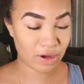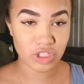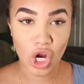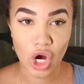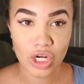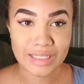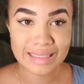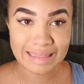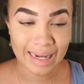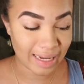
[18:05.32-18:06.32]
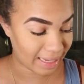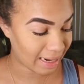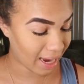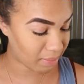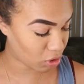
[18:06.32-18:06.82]
are done,
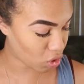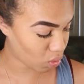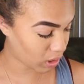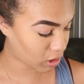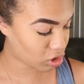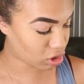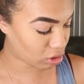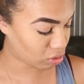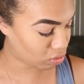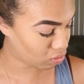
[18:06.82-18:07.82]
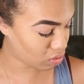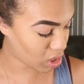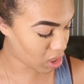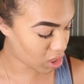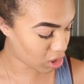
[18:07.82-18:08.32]
I'm going to
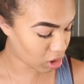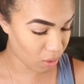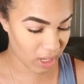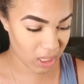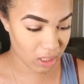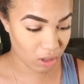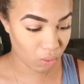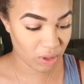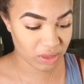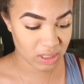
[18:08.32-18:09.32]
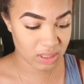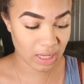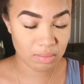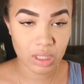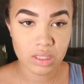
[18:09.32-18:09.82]
go in with the
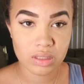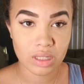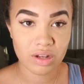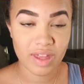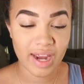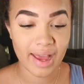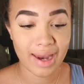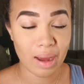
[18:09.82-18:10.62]
same concealer that I had.